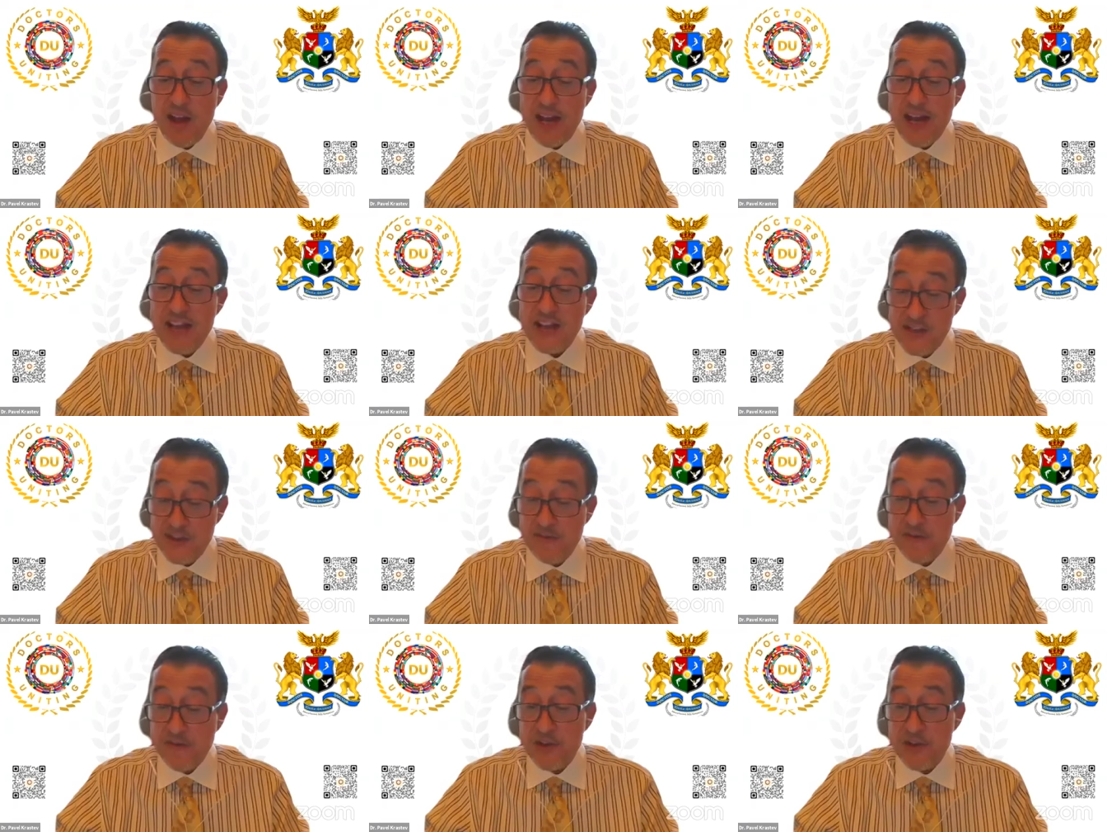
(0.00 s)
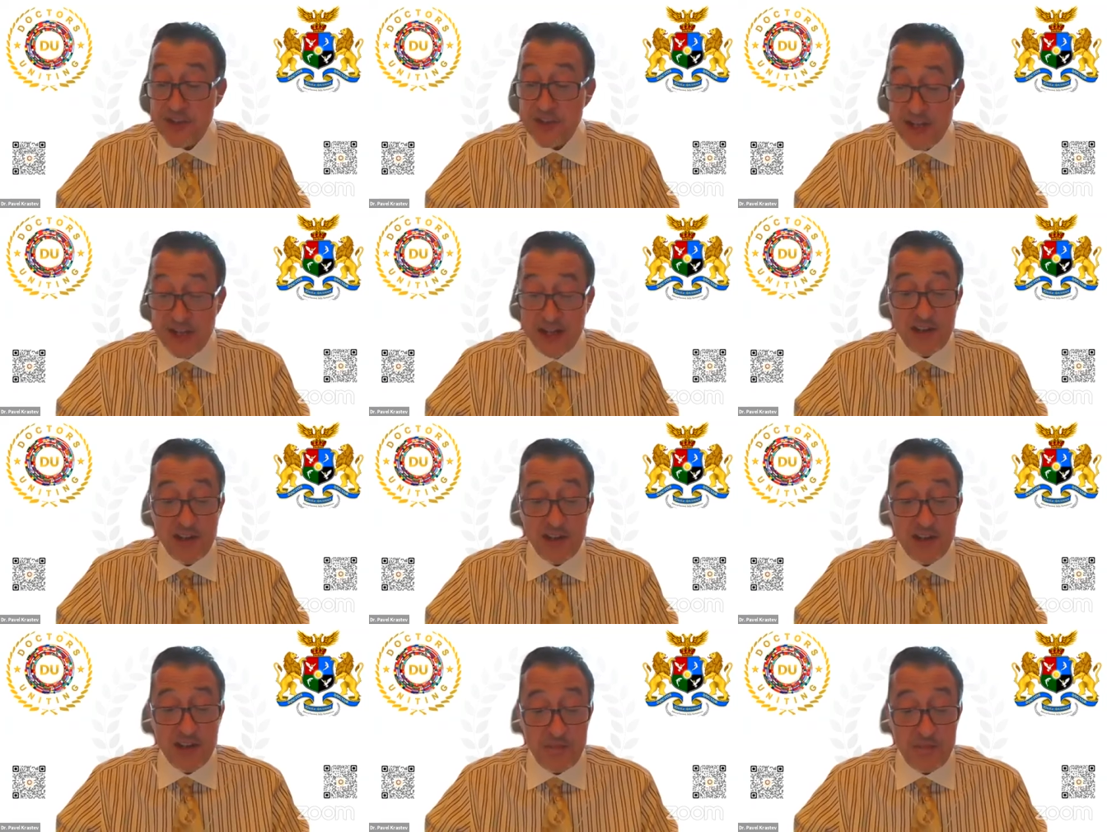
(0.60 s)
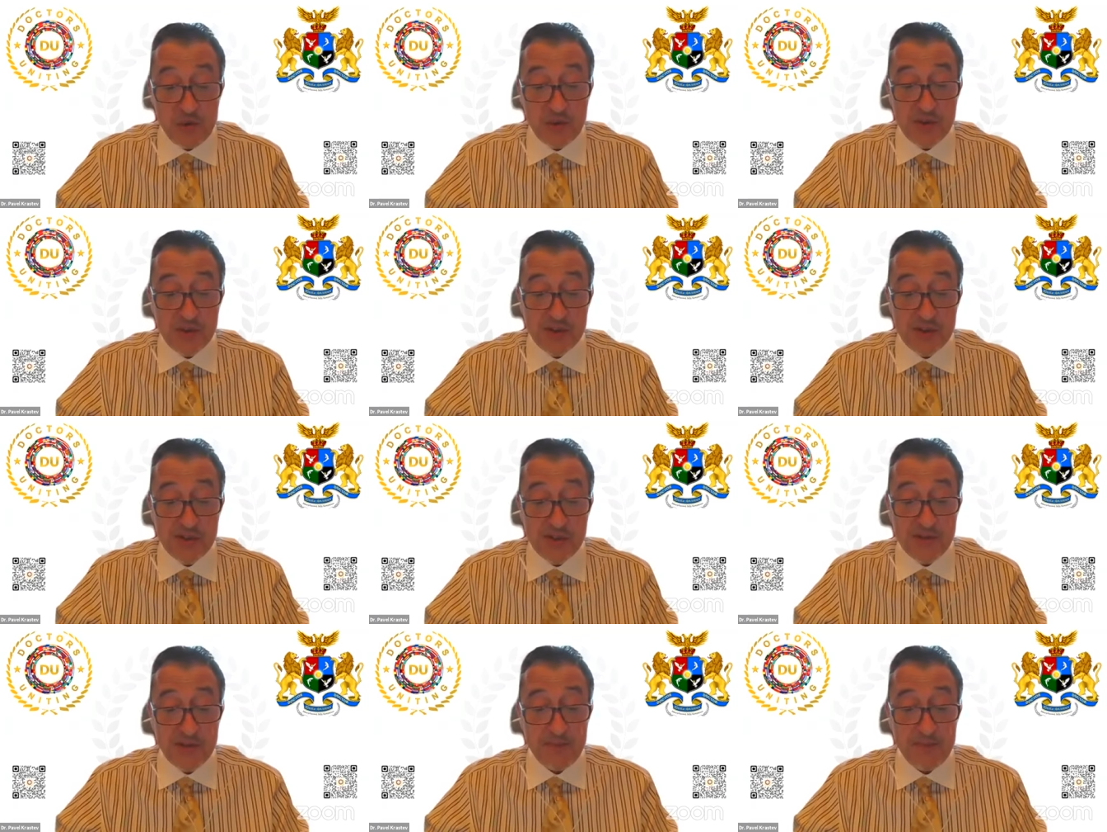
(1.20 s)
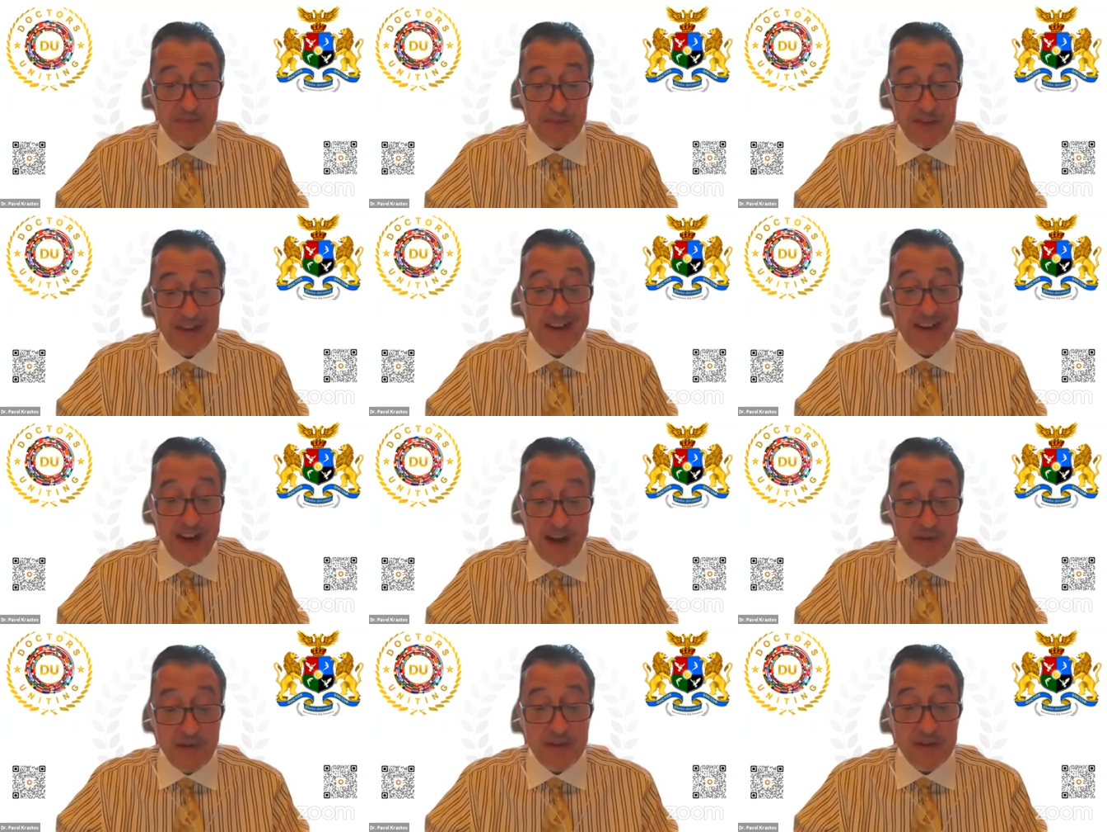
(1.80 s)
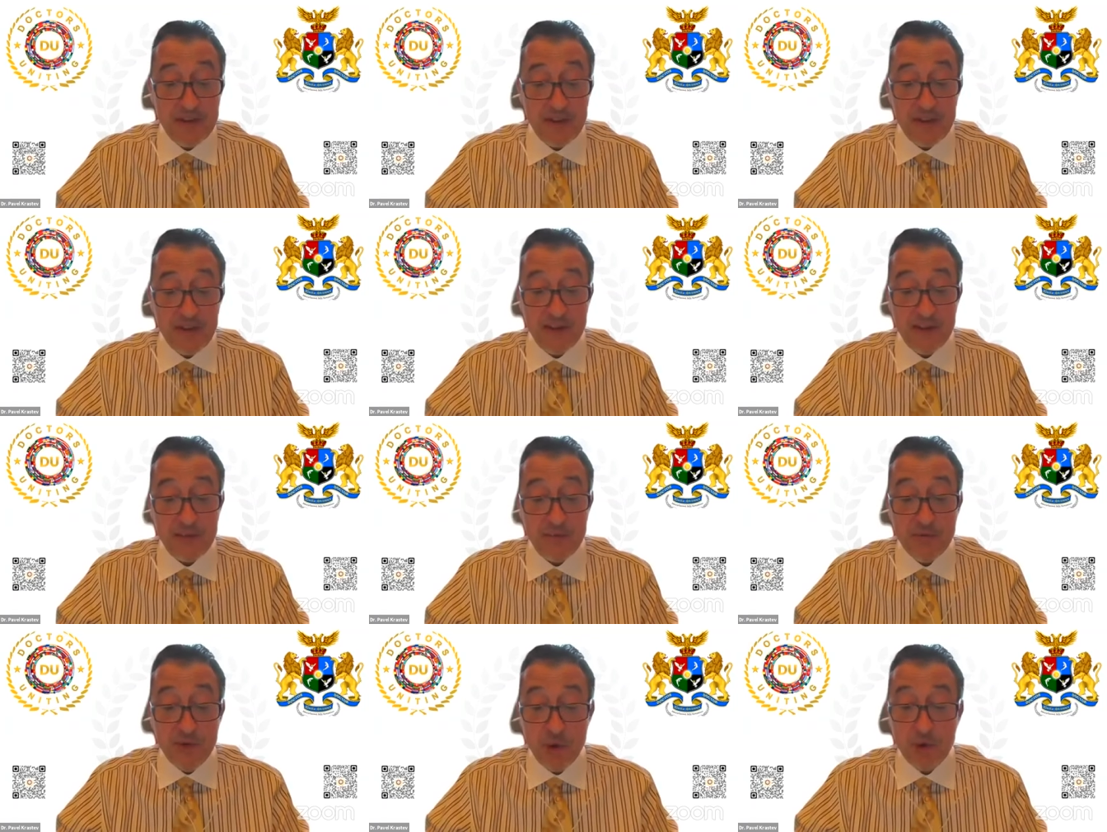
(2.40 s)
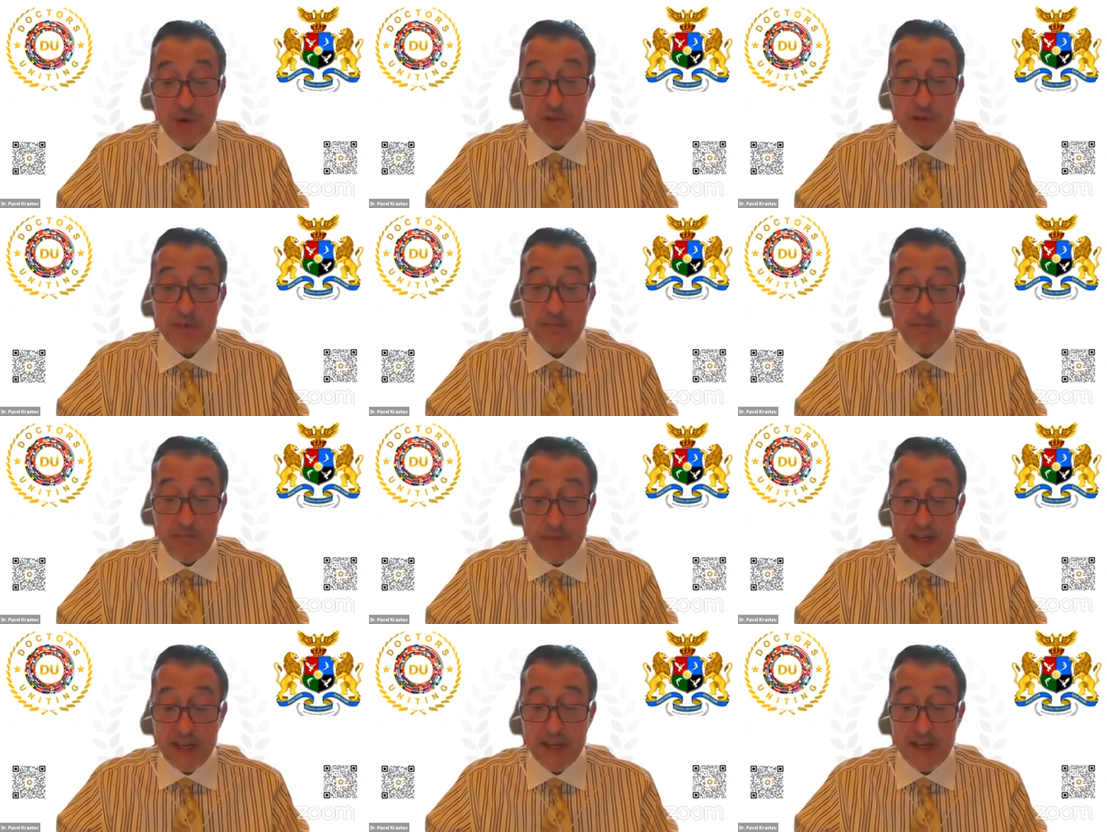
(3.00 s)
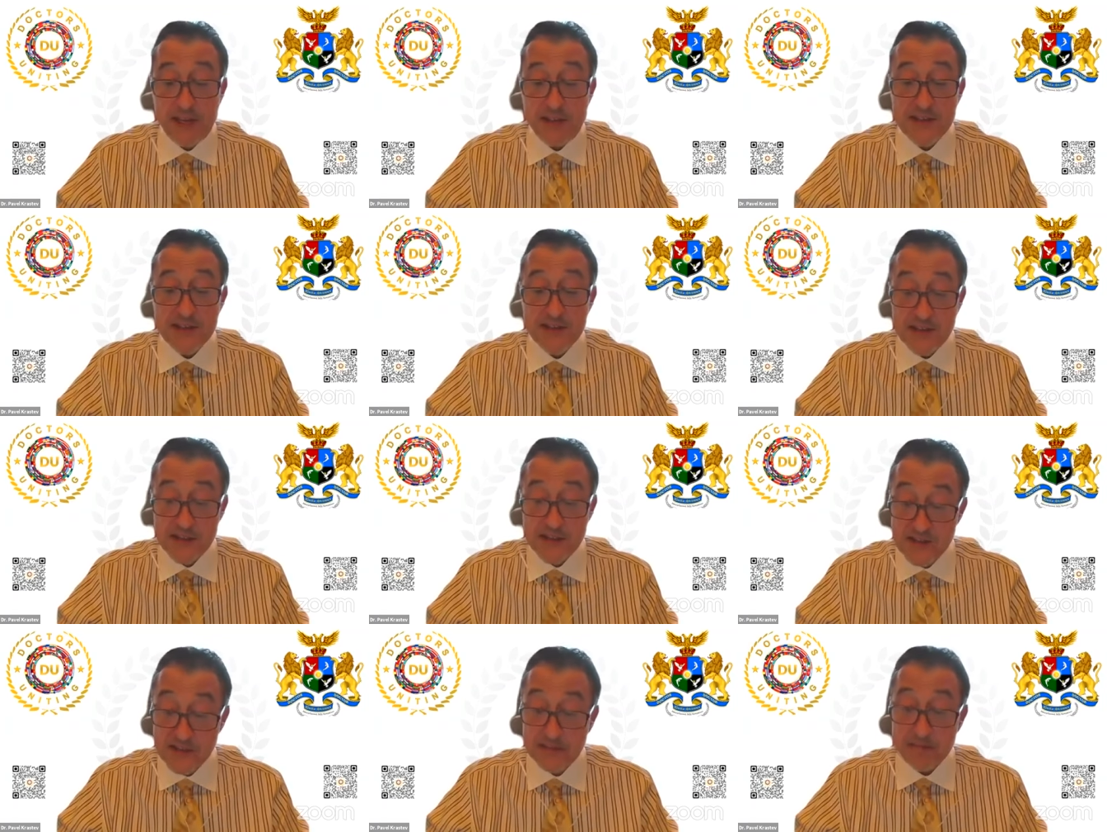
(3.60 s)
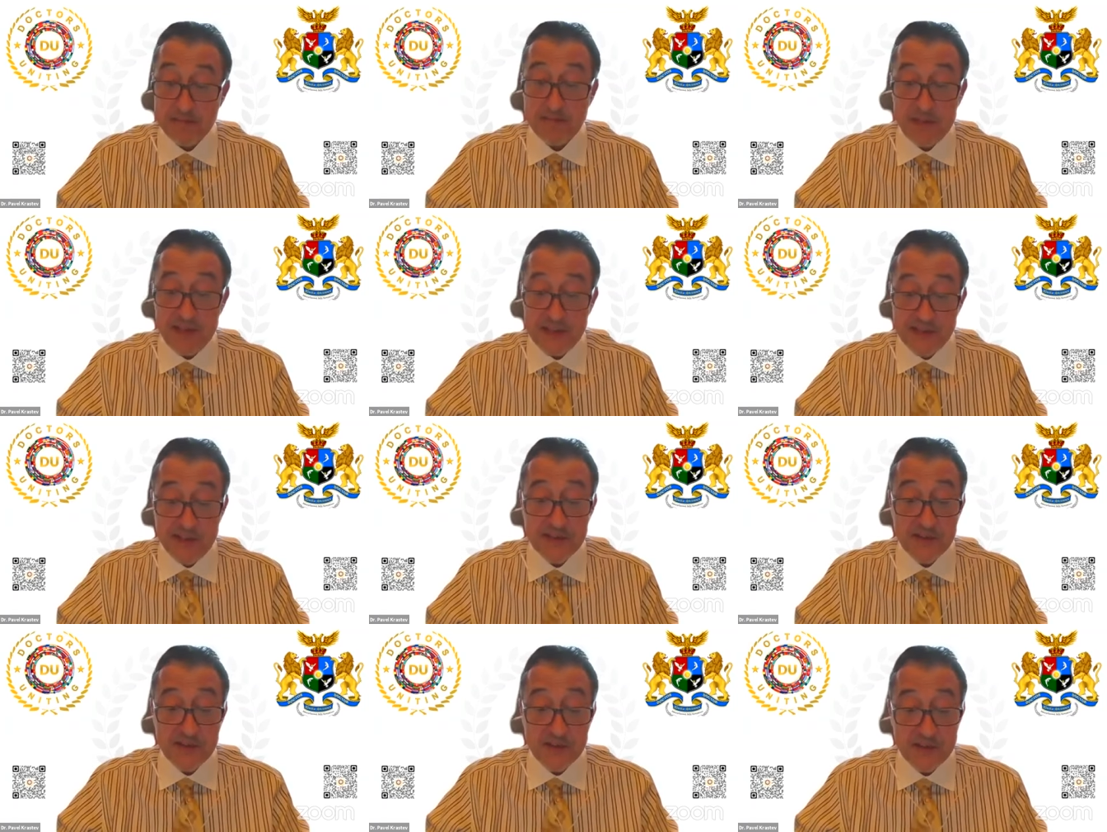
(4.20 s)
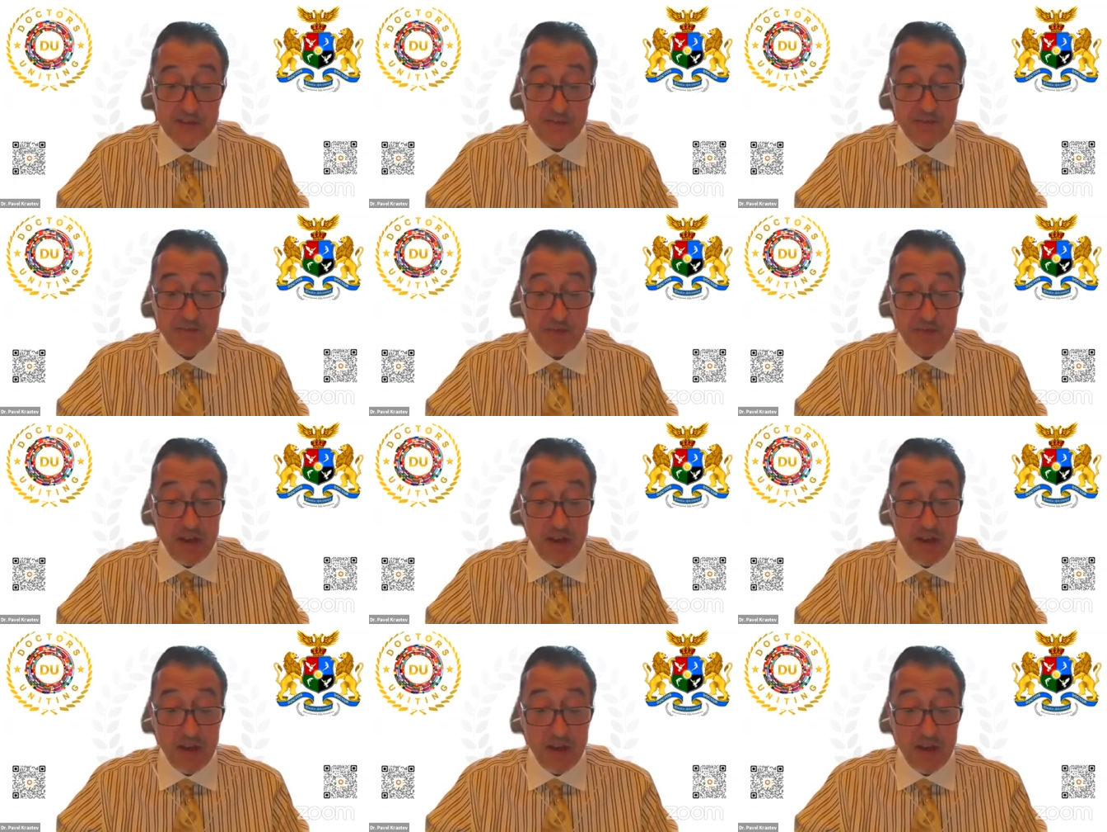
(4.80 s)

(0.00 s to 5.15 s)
I see firsthand the abuses inherent in the broken Medicaid system, he says.